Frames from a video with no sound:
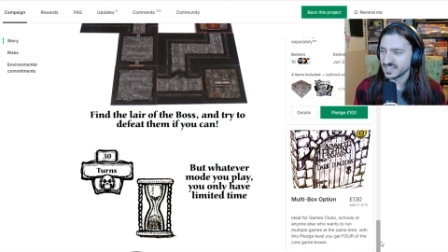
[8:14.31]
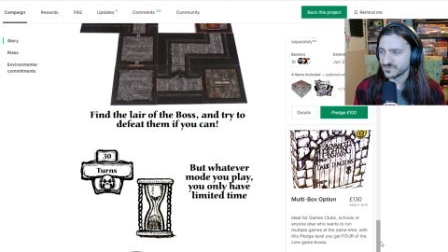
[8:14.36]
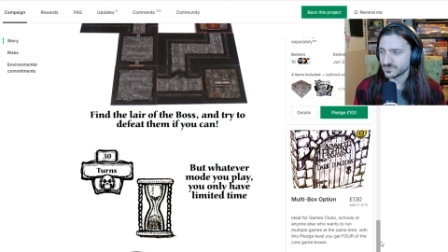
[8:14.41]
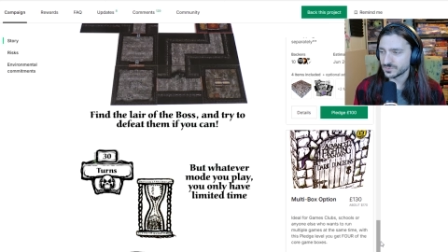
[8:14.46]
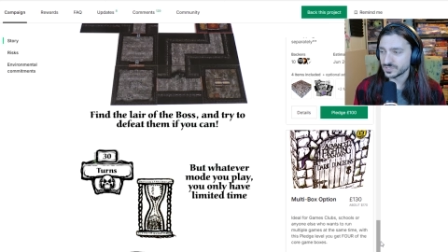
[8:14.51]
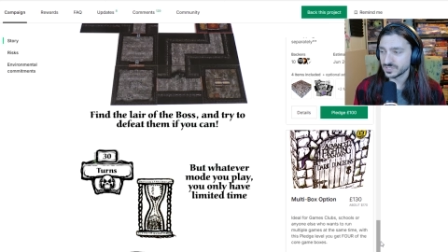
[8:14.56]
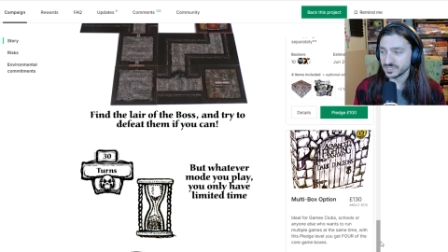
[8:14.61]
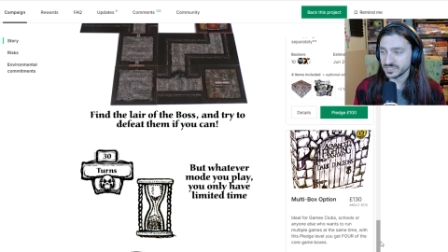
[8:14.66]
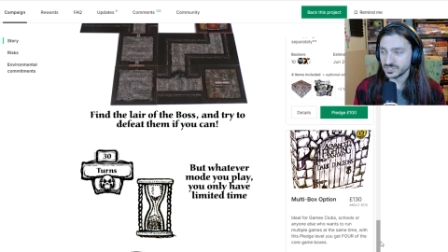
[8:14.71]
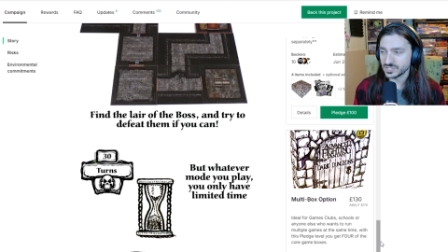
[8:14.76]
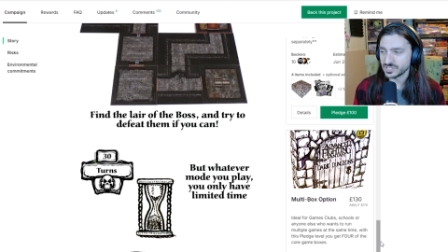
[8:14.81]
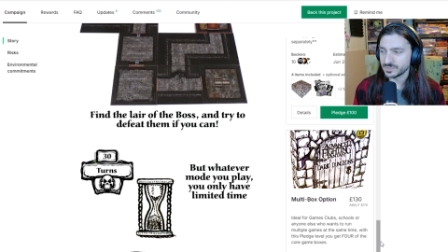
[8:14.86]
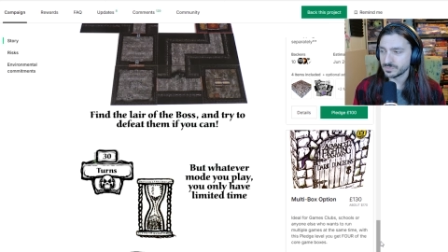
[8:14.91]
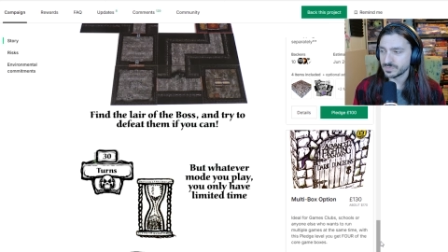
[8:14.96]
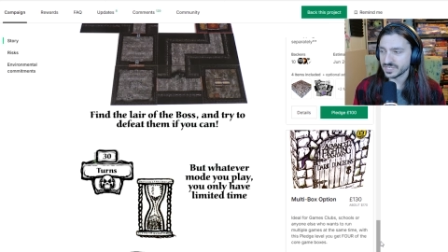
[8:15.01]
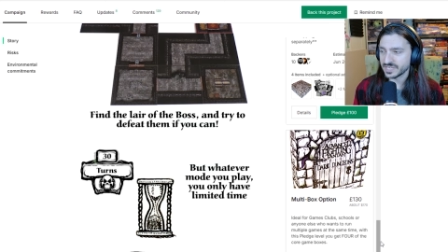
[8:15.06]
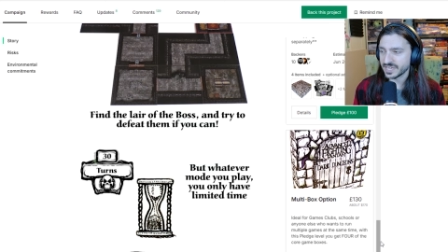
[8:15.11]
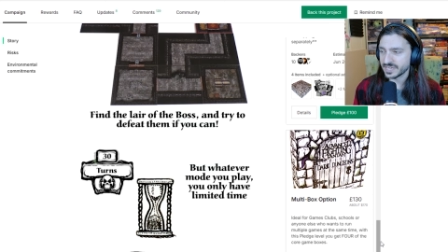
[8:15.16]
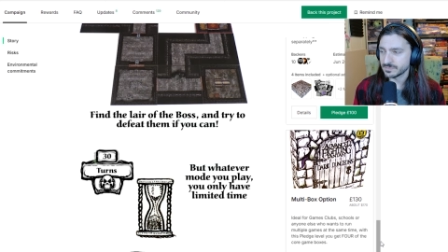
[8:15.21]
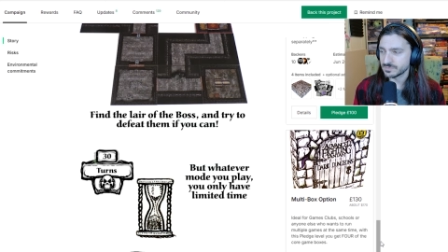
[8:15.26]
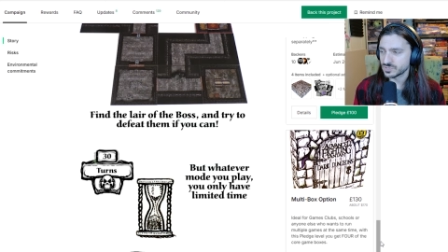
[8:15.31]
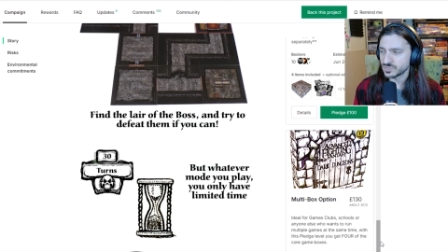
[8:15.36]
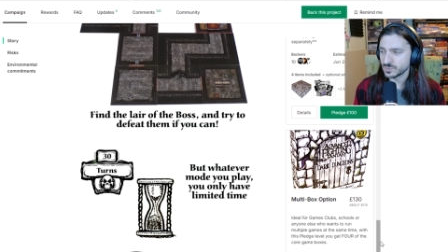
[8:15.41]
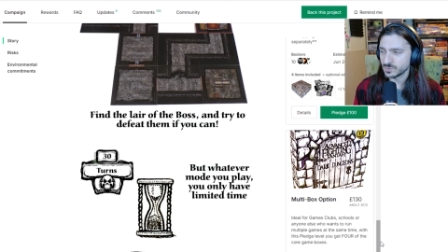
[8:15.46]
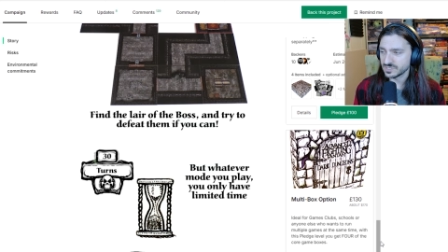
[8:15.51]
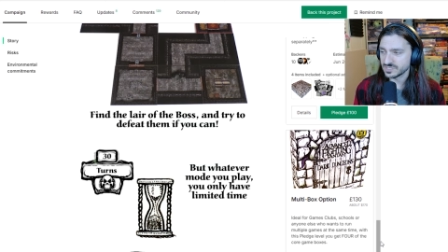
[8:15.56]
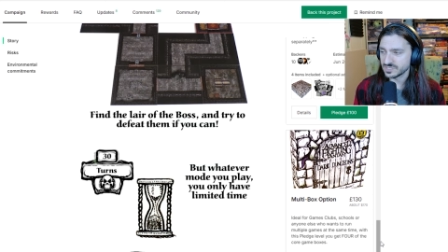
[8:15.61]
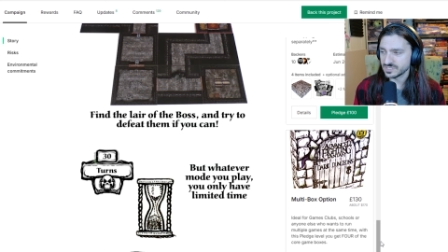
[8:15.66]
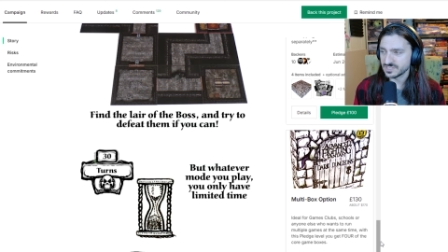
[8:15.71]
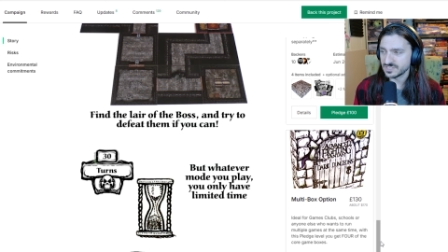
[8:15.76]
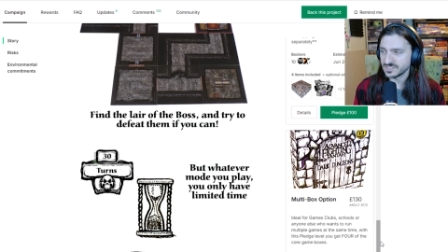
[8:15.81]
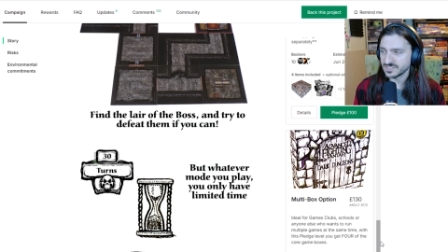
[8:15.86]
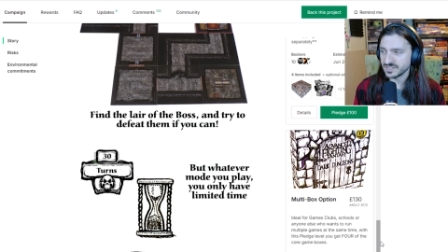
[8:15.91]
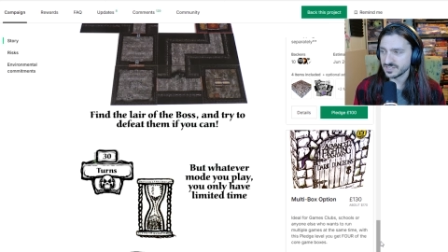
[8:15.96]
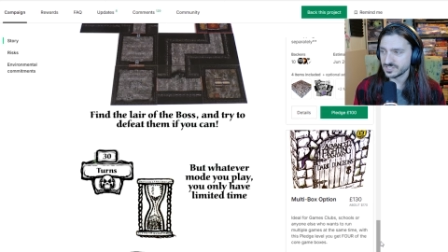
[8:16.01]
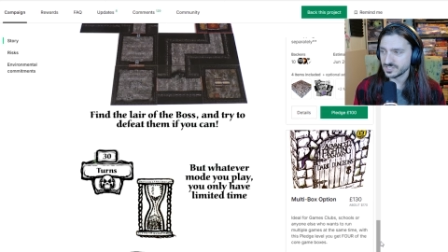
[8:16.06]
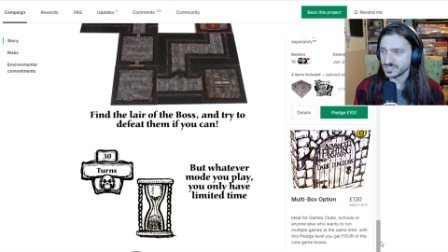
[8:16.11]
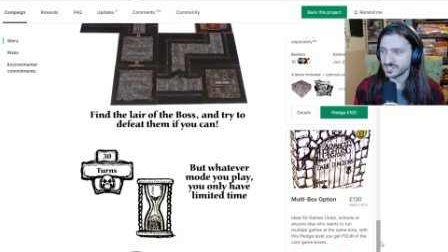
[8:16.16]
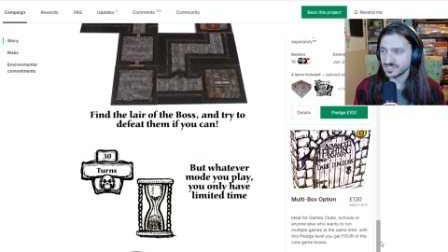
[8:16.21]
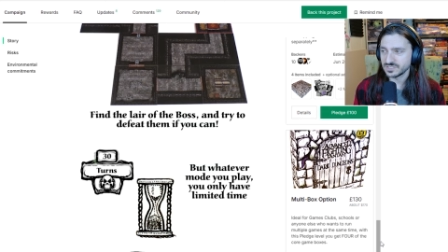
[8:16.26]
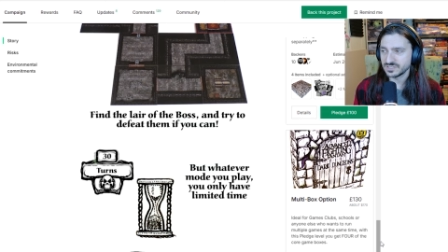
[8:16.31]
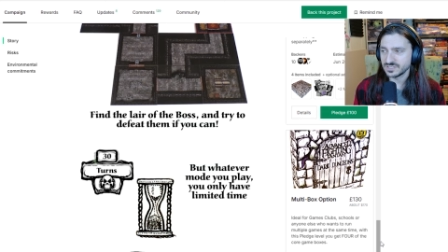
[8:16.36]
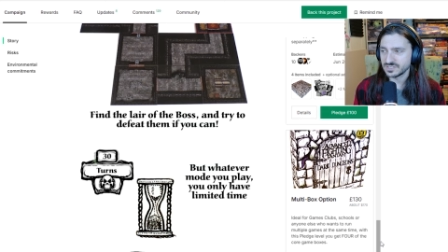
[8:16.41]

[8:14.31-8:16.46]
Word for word: for legitimate game stores and such,